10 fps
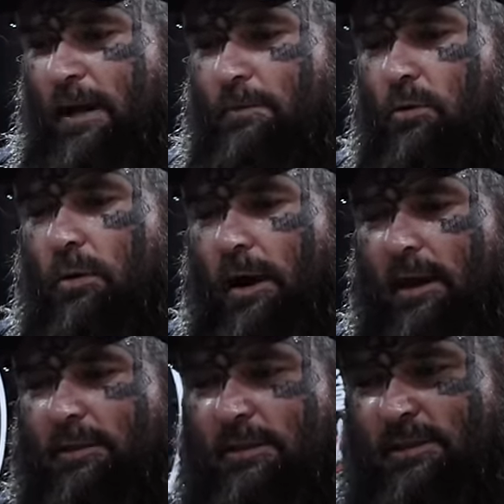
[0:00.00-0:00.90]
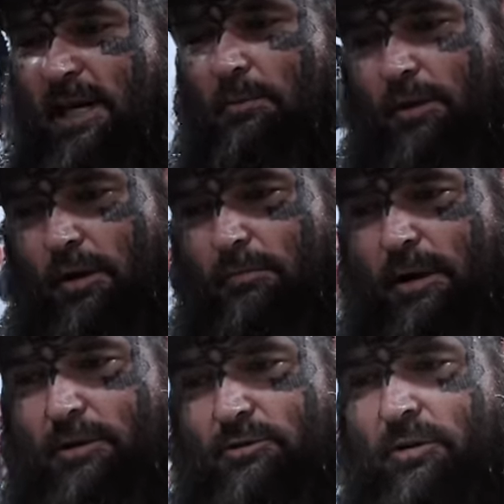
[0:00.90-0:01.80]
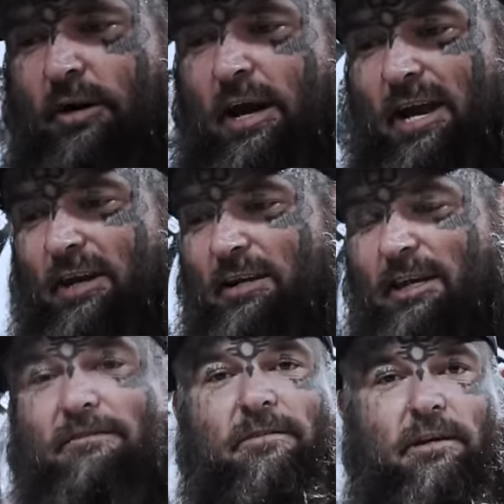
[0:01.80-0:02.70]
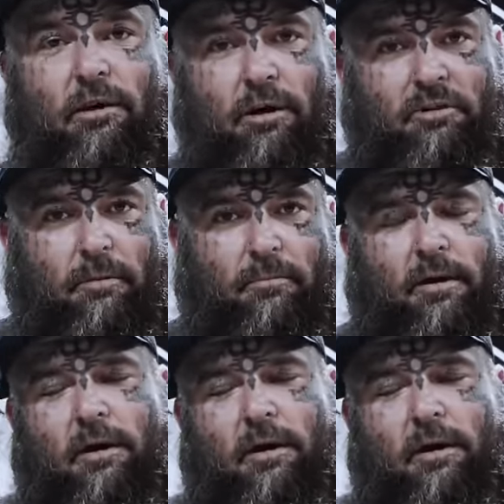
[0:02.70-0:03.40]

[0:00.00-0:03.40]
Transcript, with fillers: people quite understand what it means, and it can definitely hurt them,